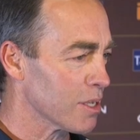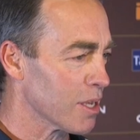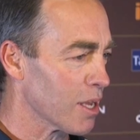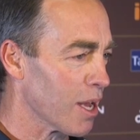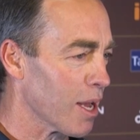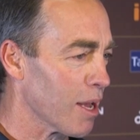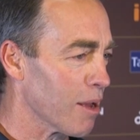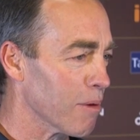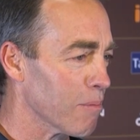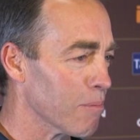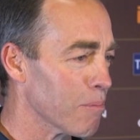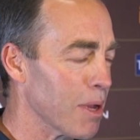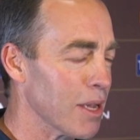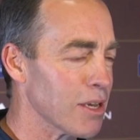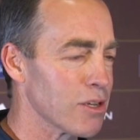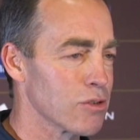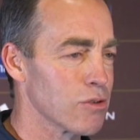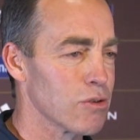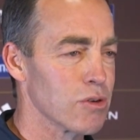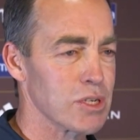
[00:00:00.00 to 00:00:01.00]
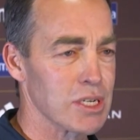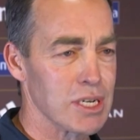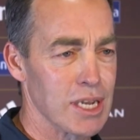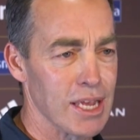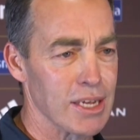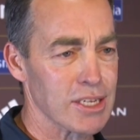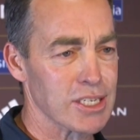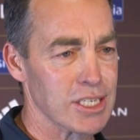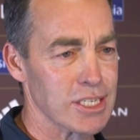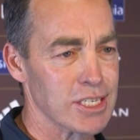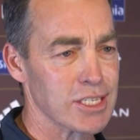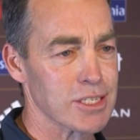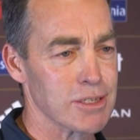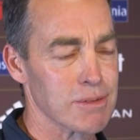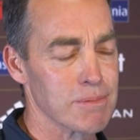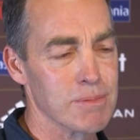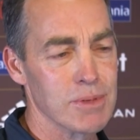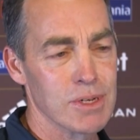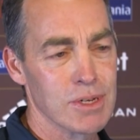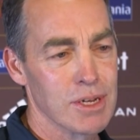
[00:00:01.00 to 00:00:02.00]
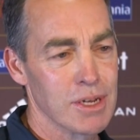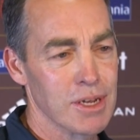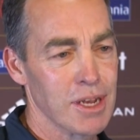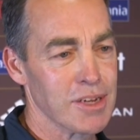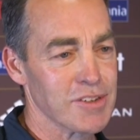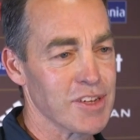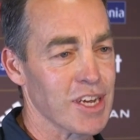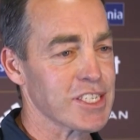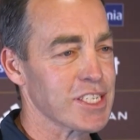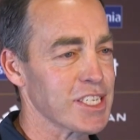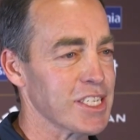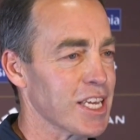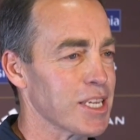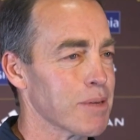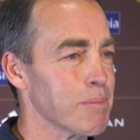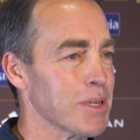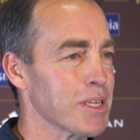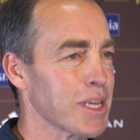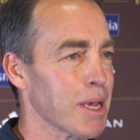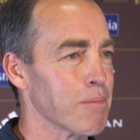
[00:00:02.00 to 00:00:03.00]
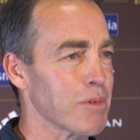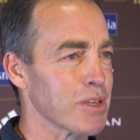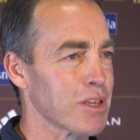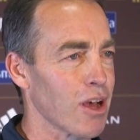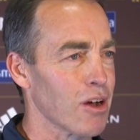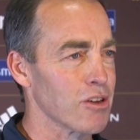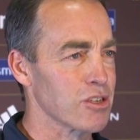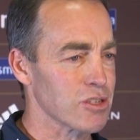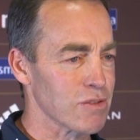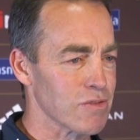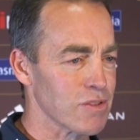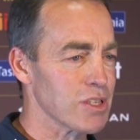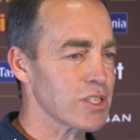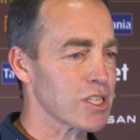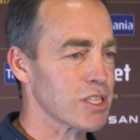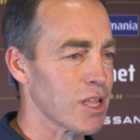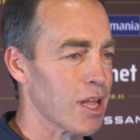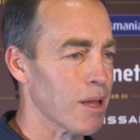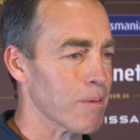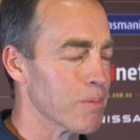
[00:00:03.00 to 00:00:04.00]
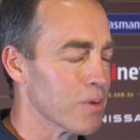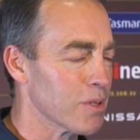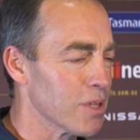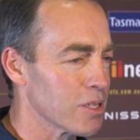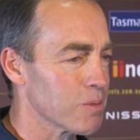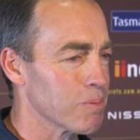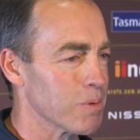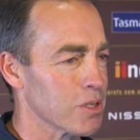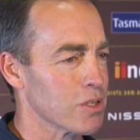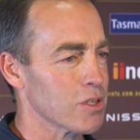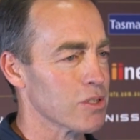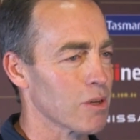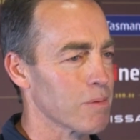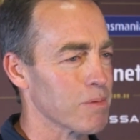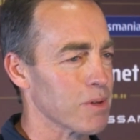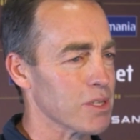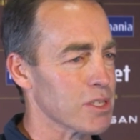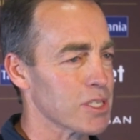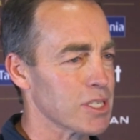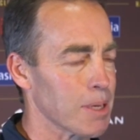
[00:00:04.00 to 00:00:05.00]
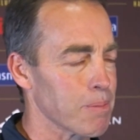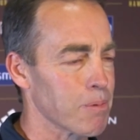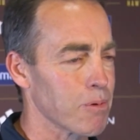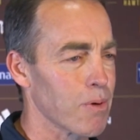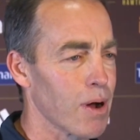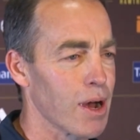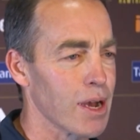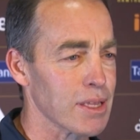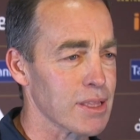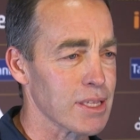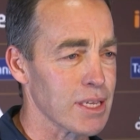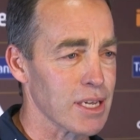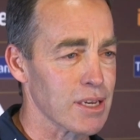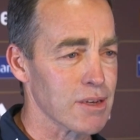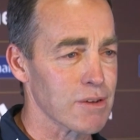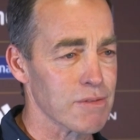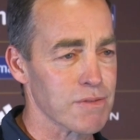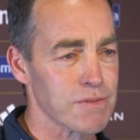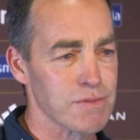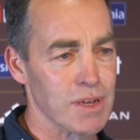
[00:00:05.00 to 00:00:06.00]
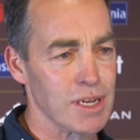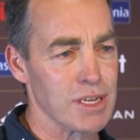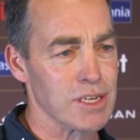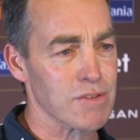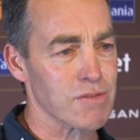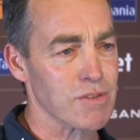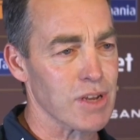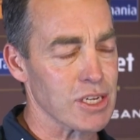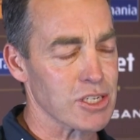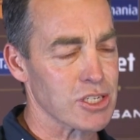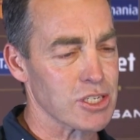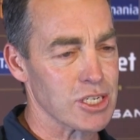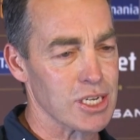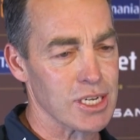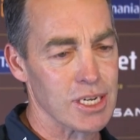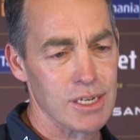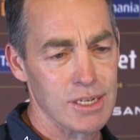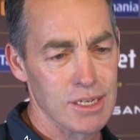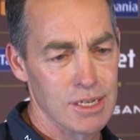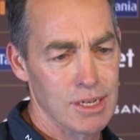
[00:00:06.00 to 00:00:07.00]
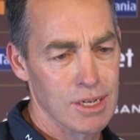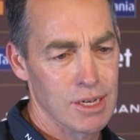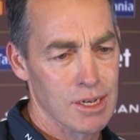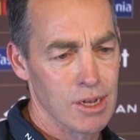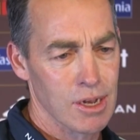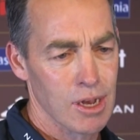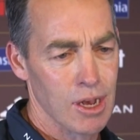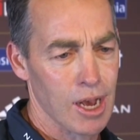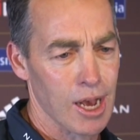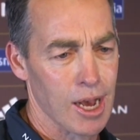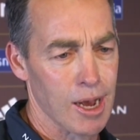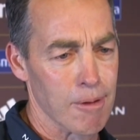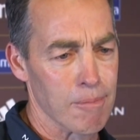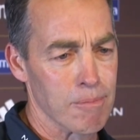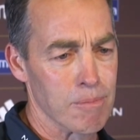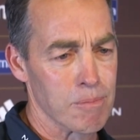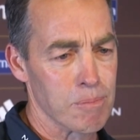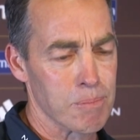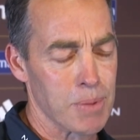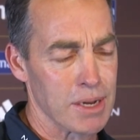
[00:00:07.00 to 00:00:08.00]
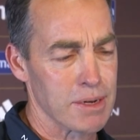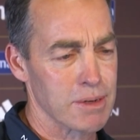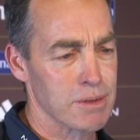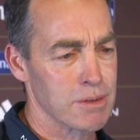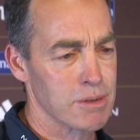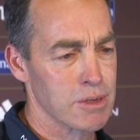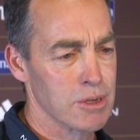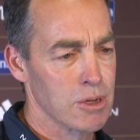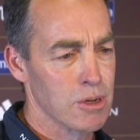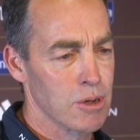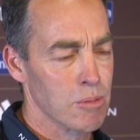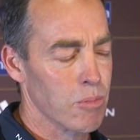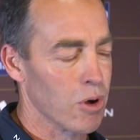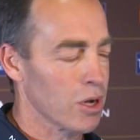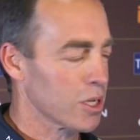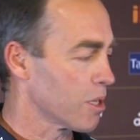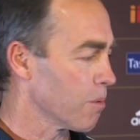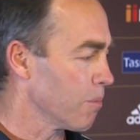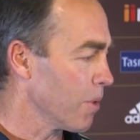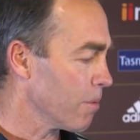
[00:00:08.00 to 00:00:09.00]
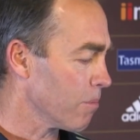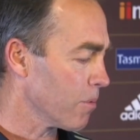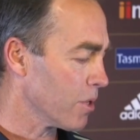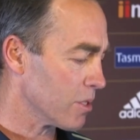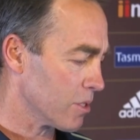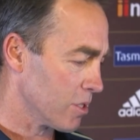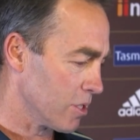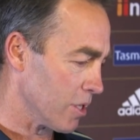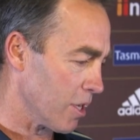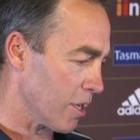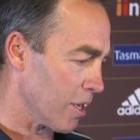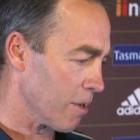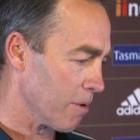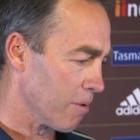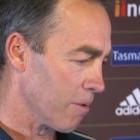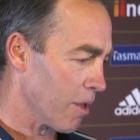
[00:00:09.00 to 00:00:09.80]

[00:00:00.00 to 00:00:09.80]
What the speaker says: mentored in our system is actually going to become the coach of this club, and that's because I'm going to step away at the end of next year. But my commitment to